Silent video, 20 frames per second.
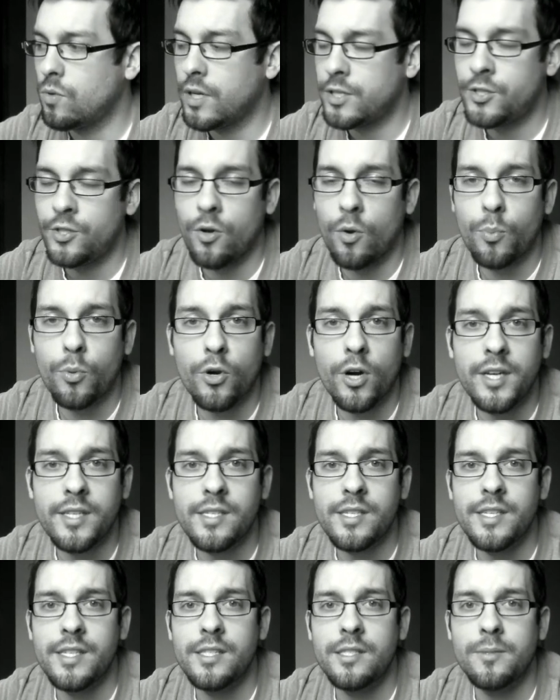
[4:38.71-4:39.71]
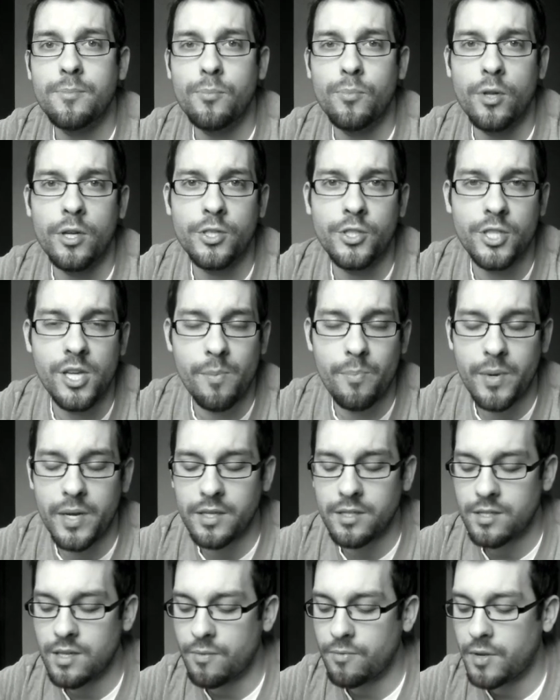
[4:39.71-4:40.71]
We'll let you know prices, plus
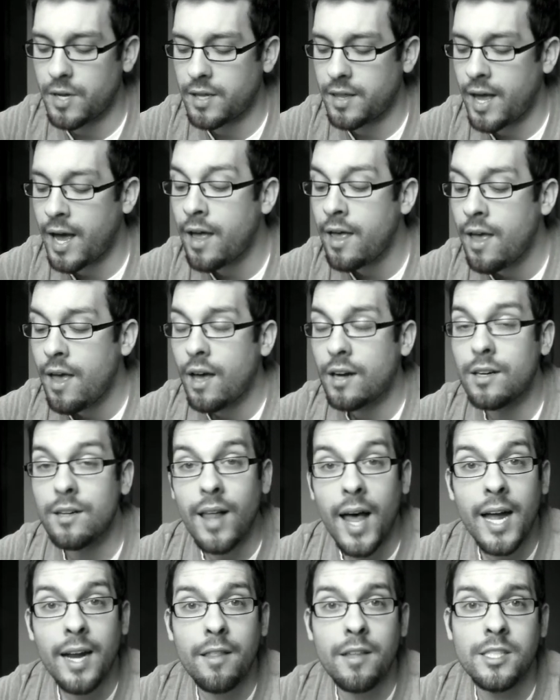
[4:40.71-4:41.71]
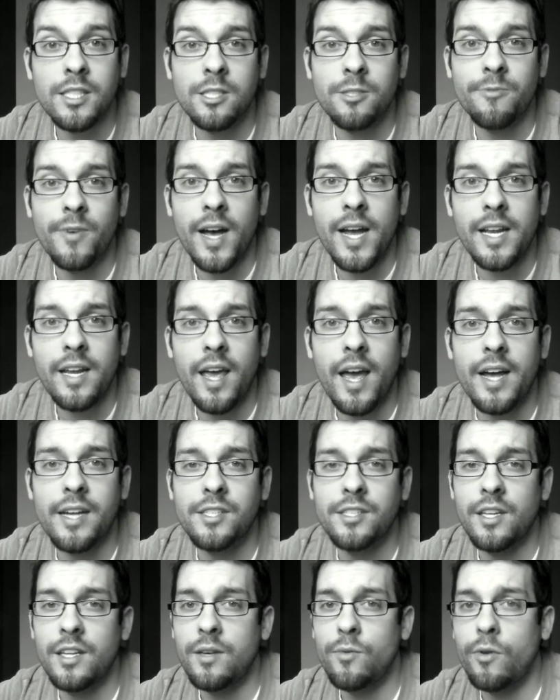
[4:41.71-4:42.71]
shipping, stuff like that. Now, a lot of this is
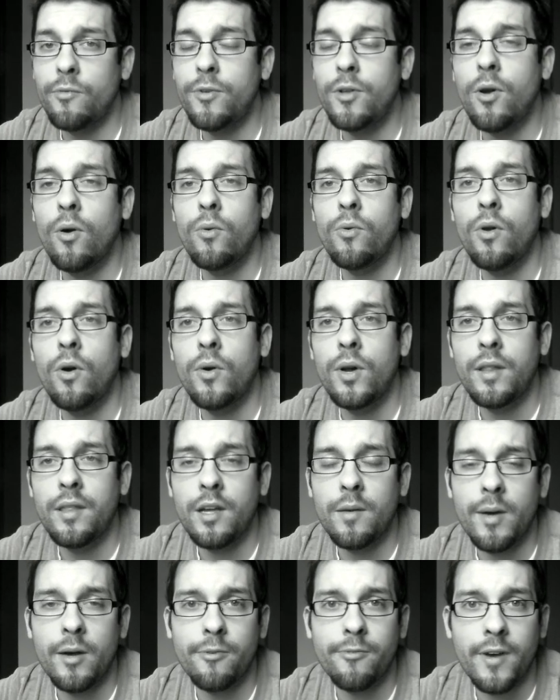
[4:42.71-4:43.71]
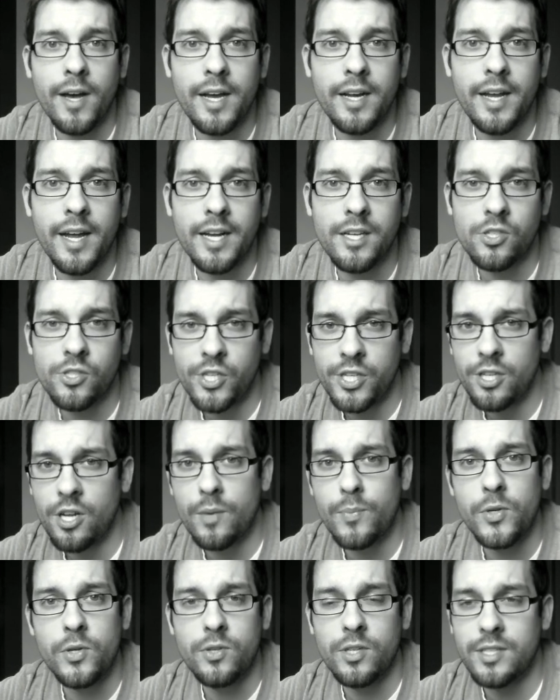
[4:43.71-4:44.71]
Finecast, and if you don't know anything about Finecast,
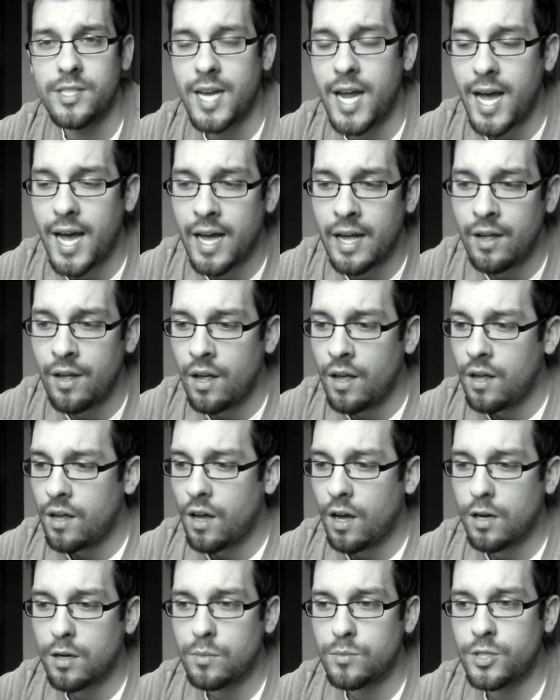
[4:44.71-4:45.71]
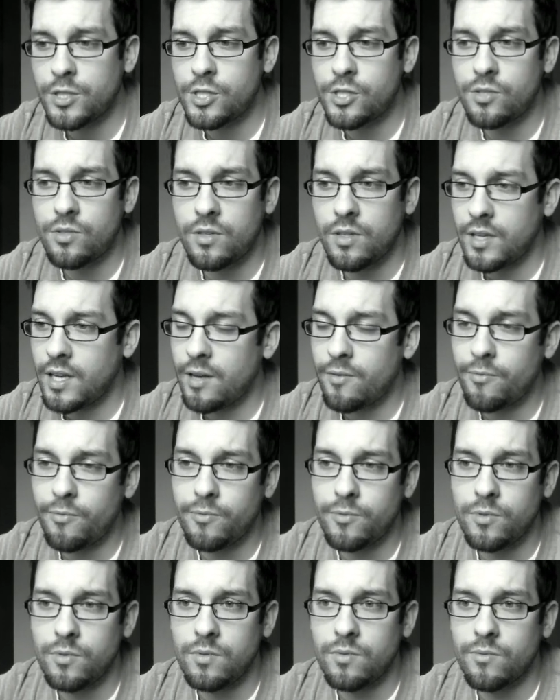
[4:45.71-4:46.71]
GW does not just
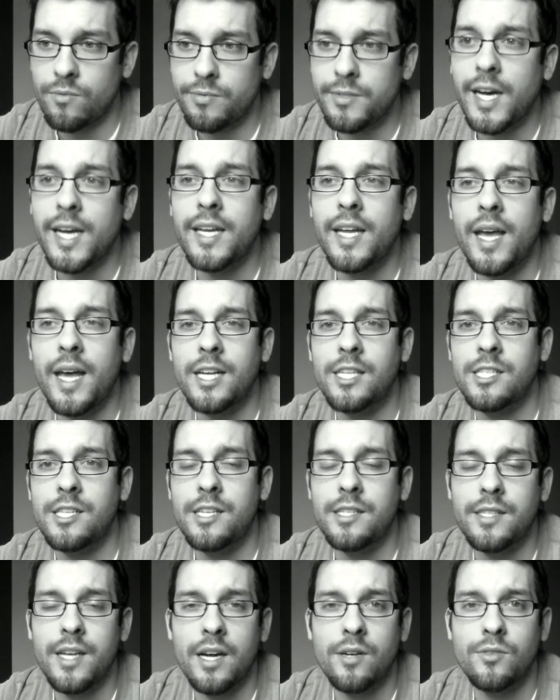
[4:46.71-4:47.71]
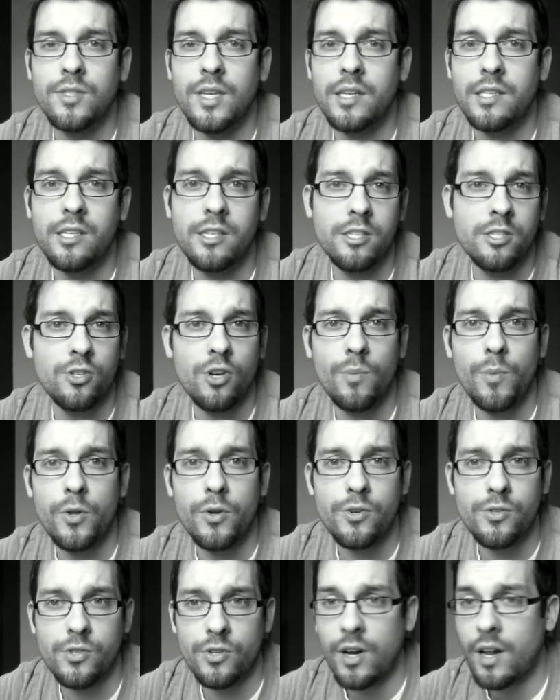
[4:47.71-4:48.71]
give Finecast discounts out to
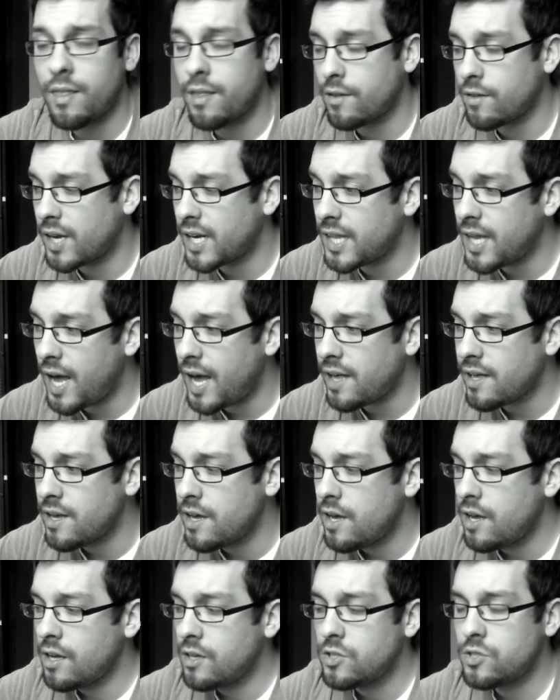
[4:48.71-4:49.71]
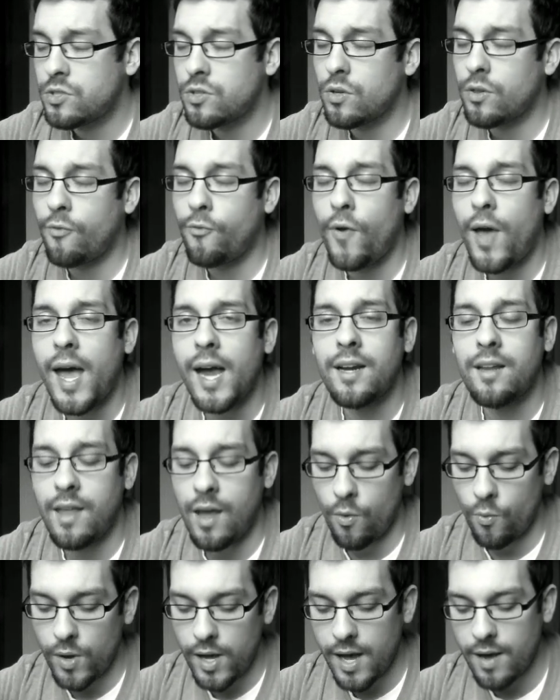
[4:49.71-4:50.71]
distributors or anything like that. So the
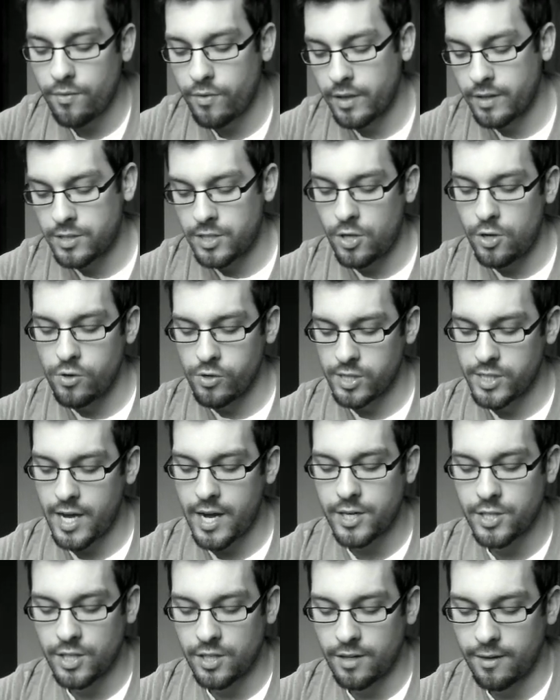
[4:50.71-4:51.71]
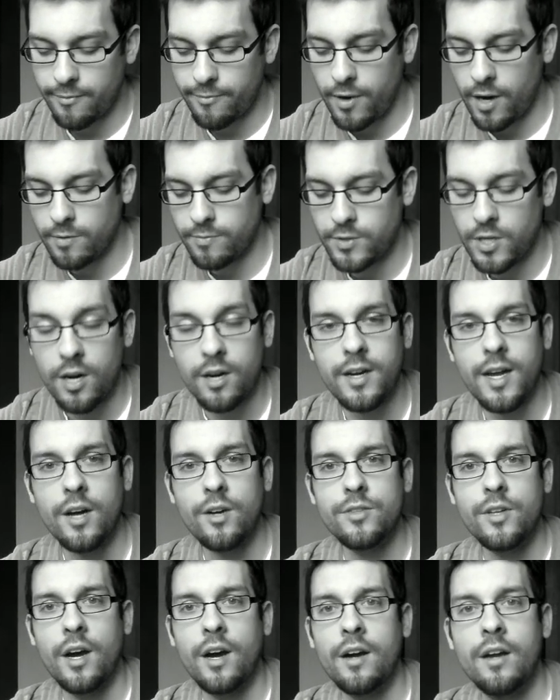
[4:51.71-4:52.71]
fact that we have this huge section of Dark
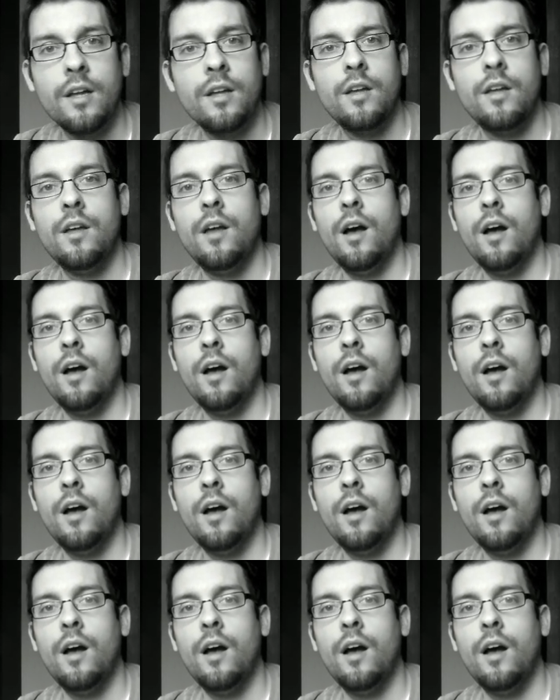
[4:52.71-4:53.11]
Eldar